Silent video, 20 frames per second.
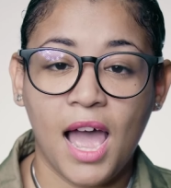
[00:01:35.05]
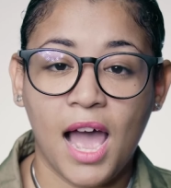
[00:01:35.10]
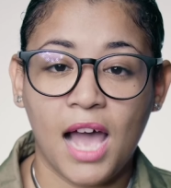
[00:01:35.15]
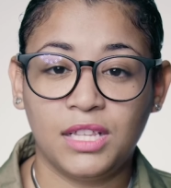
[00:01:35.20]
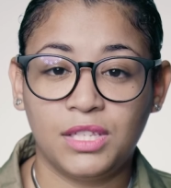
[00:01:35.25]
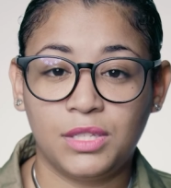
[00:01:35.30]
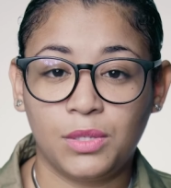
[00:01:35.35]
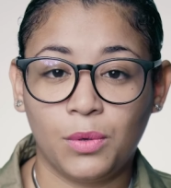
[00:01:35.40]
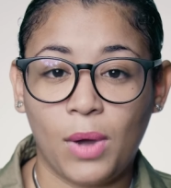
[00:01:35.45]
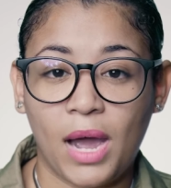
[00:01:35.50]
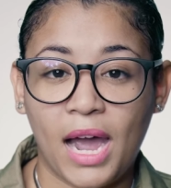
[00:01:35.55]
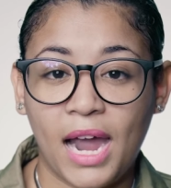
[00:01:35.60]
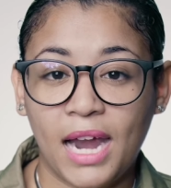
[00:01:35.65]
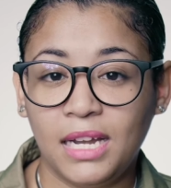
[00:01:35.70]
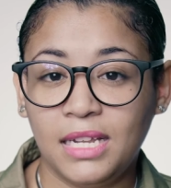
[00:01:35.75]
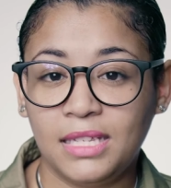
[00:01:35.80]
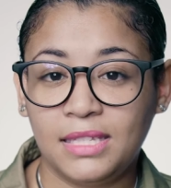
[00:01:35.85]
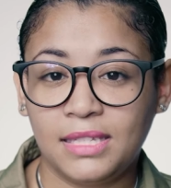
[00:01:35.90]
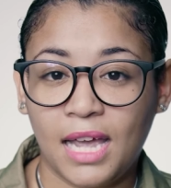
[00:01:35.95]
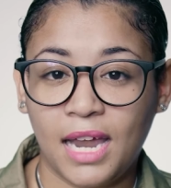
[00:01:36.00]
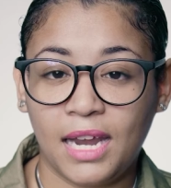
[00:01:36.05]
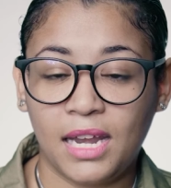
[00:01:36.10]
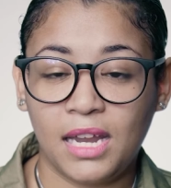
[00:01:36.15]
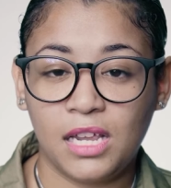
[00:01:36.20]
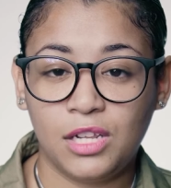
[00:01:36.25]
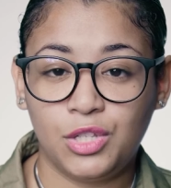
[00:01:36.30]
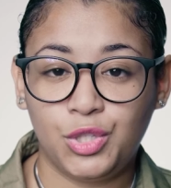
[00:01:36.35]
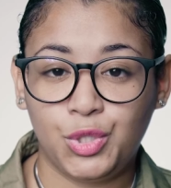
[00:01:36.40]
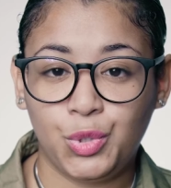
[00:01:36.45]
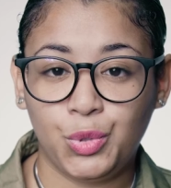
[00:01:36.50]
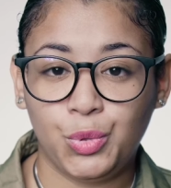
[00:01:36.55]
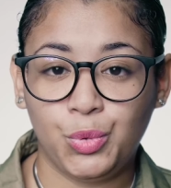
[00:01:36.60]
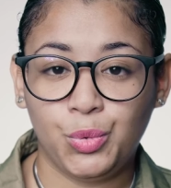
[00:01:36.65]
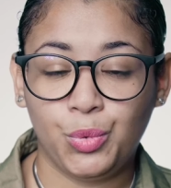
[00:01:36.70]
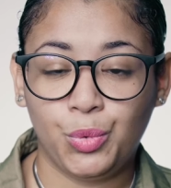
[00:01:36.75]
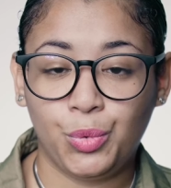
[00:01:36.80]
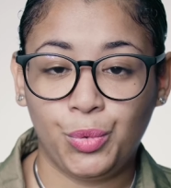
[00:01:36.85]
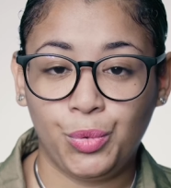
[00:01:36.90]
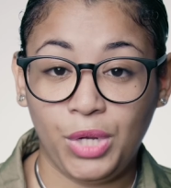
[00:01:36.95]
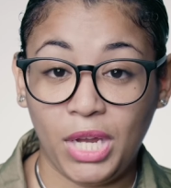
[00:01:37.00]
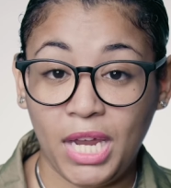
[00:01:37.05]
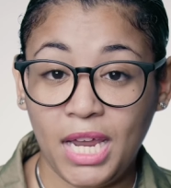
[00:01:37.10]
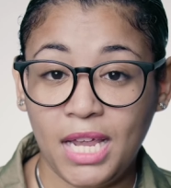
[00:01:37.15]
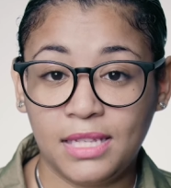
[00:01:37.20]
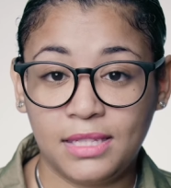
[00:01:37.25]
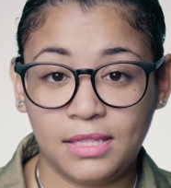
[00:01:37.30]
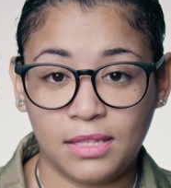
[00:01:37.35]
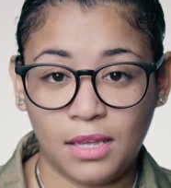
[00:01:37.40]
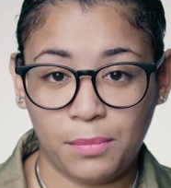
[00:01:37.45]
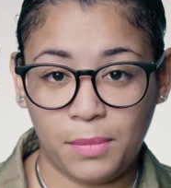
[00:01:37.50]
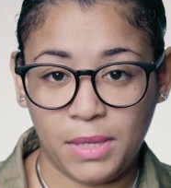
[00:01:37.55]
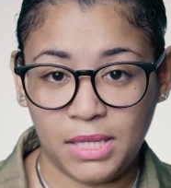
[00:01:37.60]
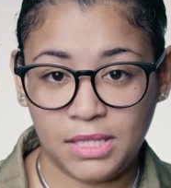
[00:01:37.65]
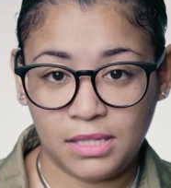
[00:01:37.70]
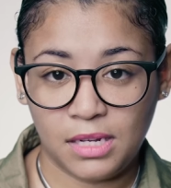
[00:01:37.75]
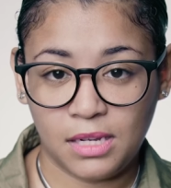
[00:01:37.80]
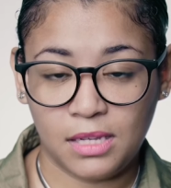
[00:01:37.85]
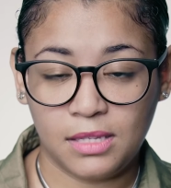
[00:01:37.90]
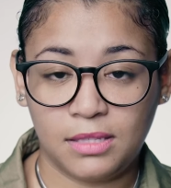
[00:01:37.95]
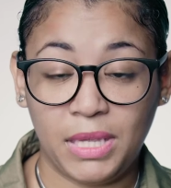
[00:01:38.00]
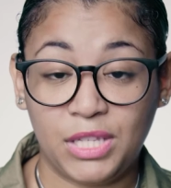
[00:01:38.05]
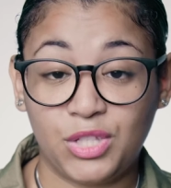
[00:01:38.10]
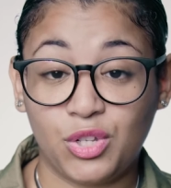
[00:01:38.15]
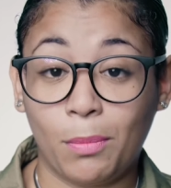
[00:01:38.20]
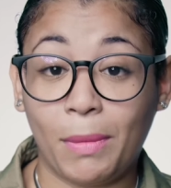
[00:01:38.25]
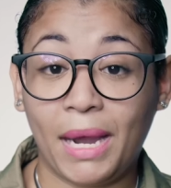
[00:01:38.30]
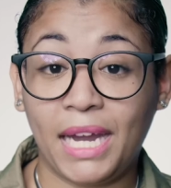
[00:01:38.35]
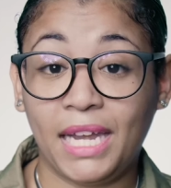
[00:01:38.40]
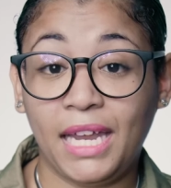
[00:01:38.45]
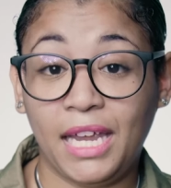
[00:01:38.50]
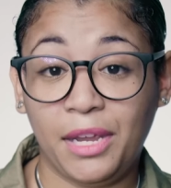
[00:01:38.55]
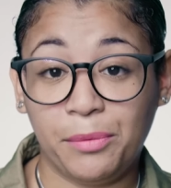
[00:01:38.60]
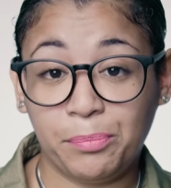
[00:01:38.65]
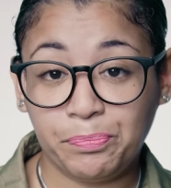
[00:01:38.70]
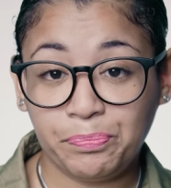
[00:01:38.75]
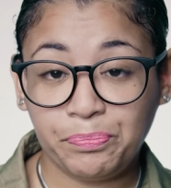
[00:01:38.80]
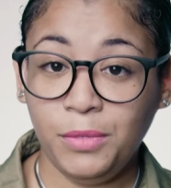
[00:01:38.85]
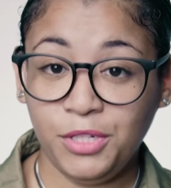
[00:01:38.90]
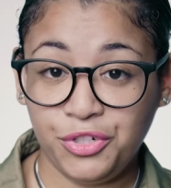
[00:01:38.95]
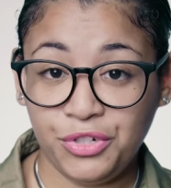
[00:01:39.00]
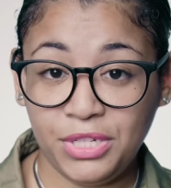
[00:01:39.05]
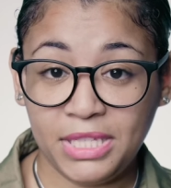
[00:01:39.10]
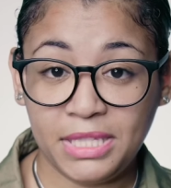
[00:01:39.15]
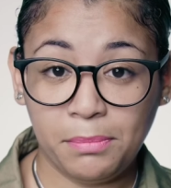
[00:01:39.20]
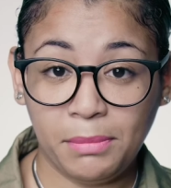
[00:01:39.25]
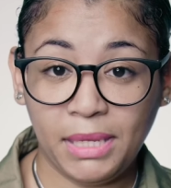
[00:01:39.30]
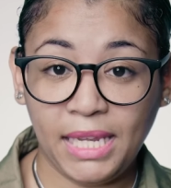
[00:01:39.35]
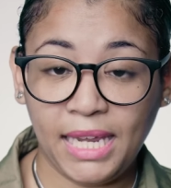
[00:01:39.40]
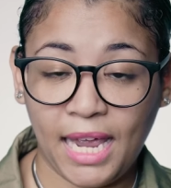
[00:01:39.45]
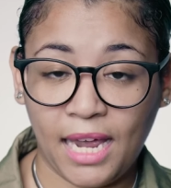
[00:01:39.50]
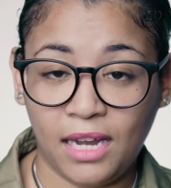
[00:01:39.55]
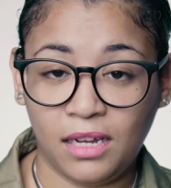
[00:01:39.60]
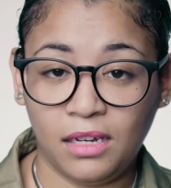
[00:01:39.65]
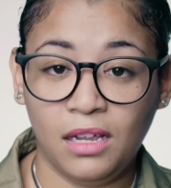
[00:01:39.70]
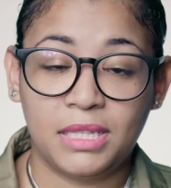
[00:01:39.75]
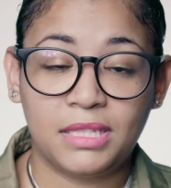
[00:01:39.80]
And so I decided to create a business based on my name, Patrice Million.